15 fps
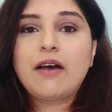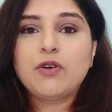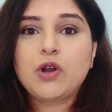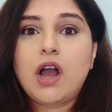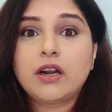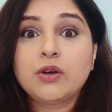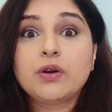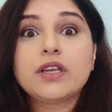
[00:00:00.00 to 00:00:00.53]

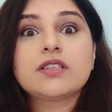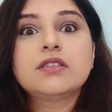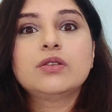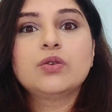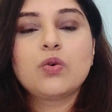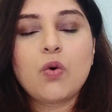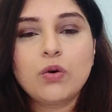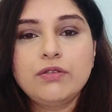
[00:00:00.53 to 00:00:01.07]
Avocado is
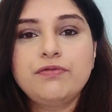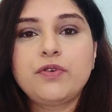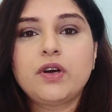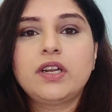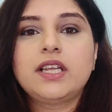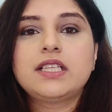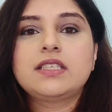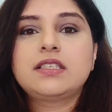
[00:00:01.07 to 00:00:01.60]
known
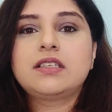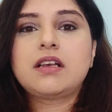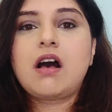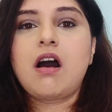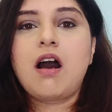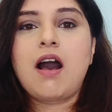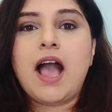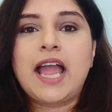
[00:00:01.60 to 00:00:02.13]
for its
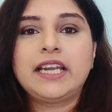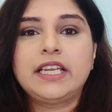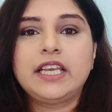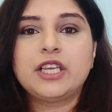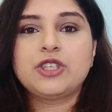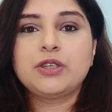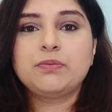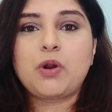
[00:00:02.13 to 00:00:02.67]

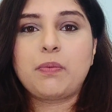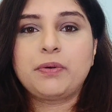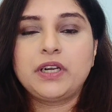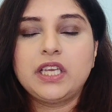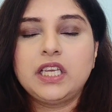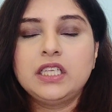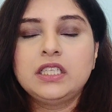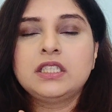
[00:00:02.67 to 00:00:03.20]
anti-aging
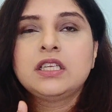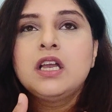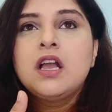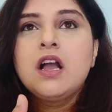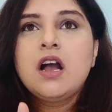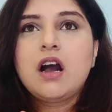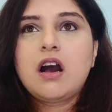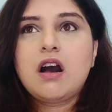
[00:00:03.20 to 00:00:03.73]
properties.